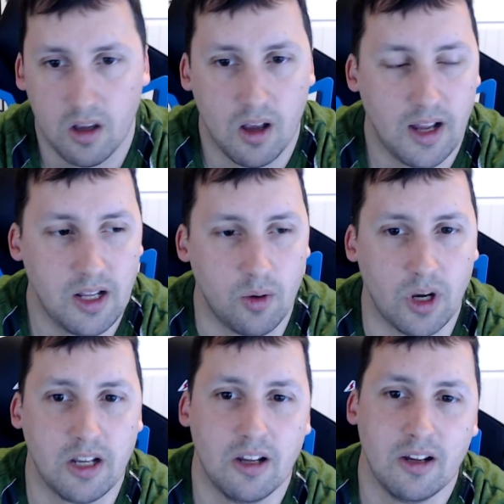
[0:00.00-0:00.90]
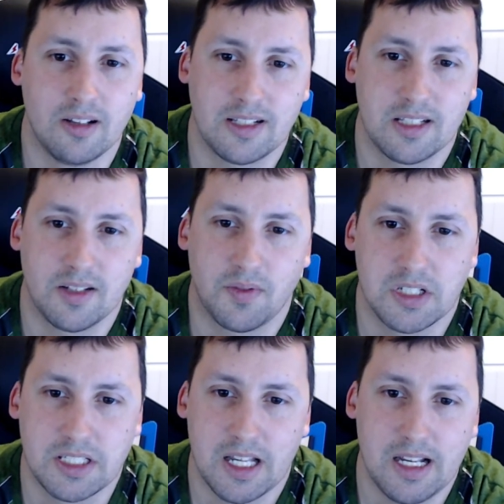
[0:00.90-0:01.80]
Anyway, that's it for
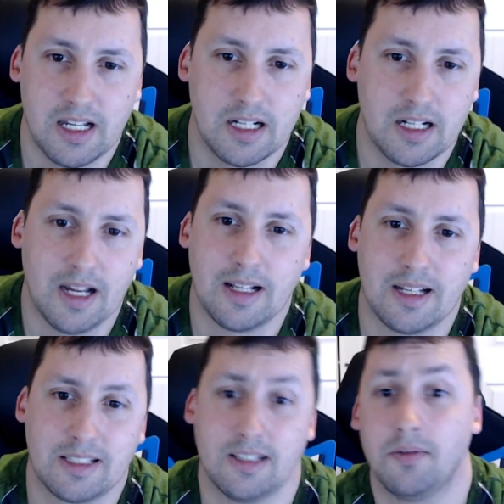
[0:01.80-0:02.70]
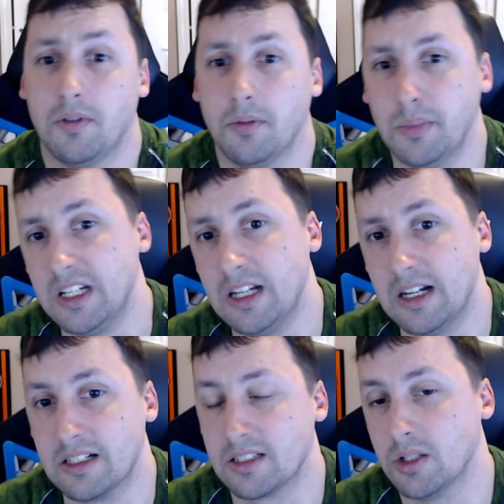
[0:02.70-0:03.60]
Stadia, and that's it for me,
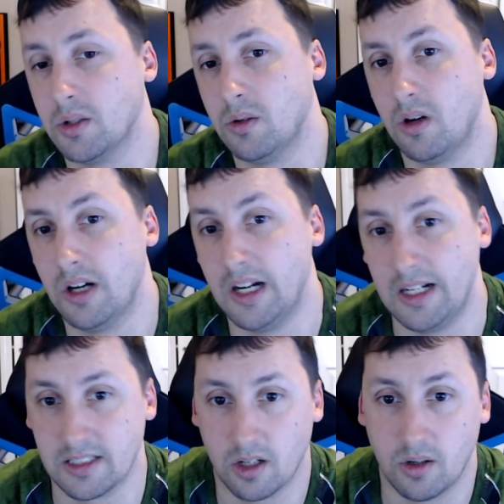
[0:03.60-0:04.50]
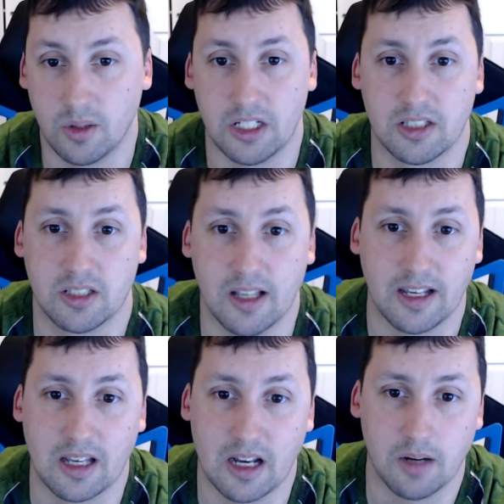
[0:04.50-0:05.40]
guys. So, as always,
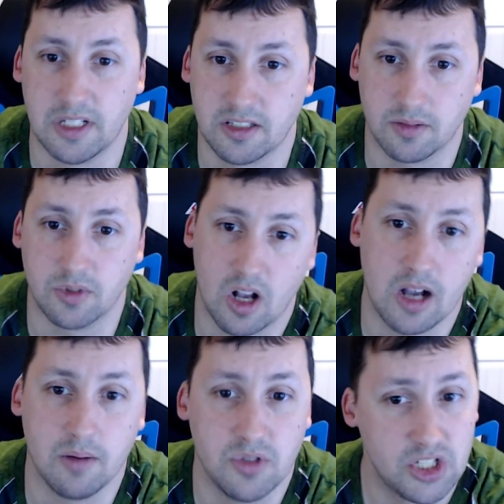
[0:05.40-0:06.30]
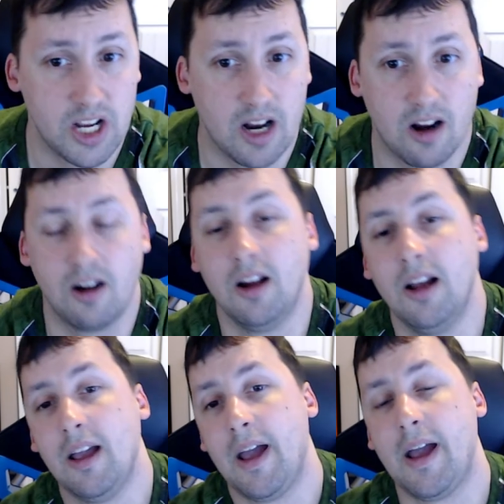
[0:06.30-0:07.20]
like, comment, subscribe, share,
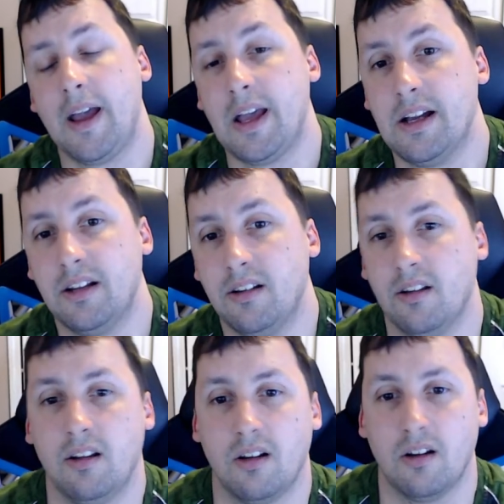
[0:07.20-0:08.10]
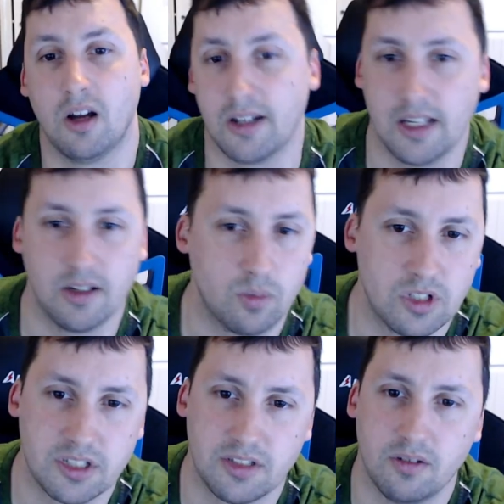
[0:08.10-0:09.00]
and again, we're
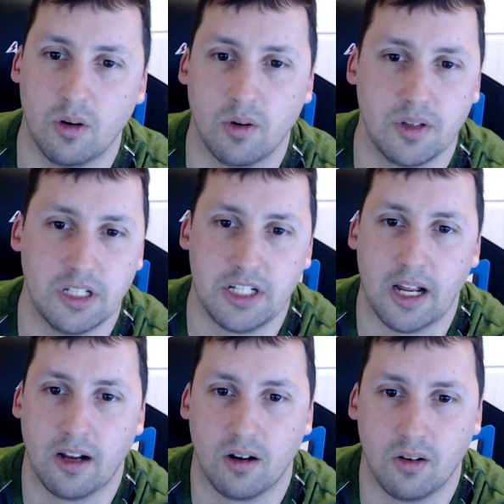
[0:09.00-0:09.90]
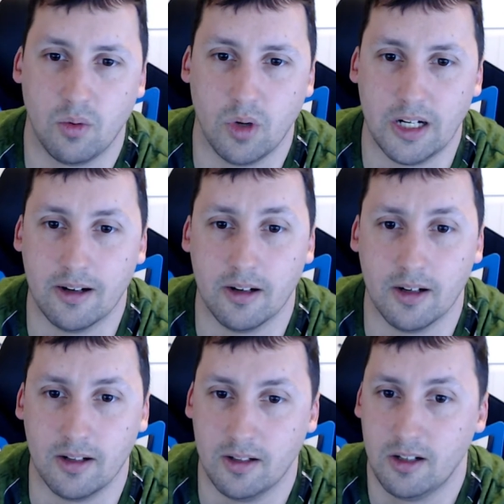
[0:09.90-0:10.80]
still growing the channel.
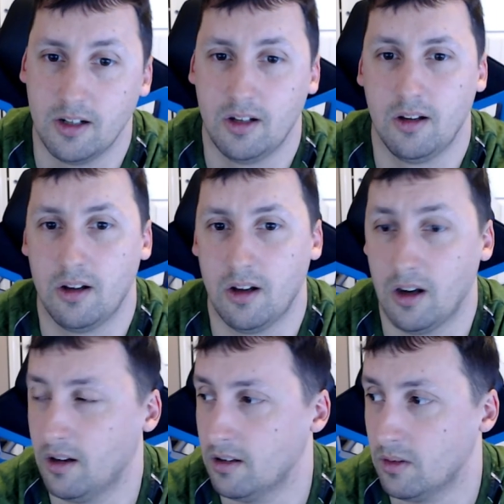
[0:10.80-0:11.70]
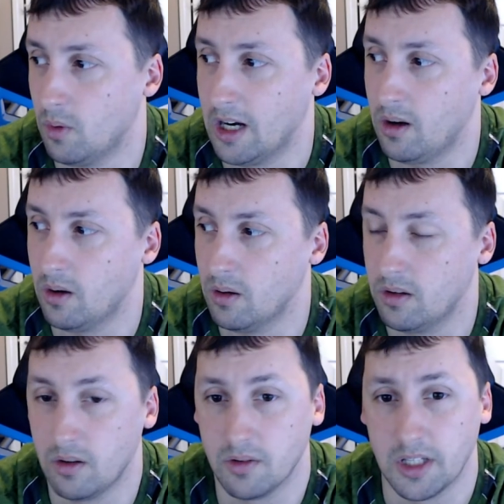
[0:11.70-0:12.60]
We're, uh, wow,
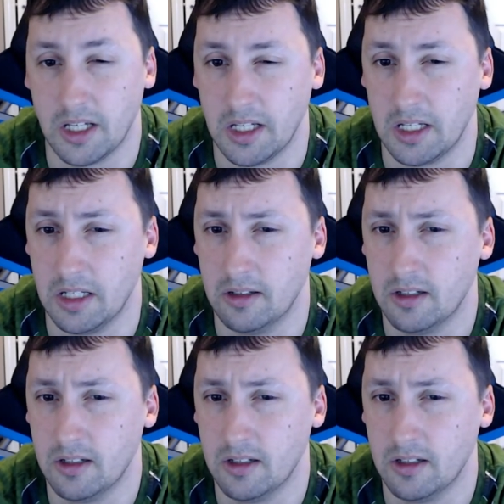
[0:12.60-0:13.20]
only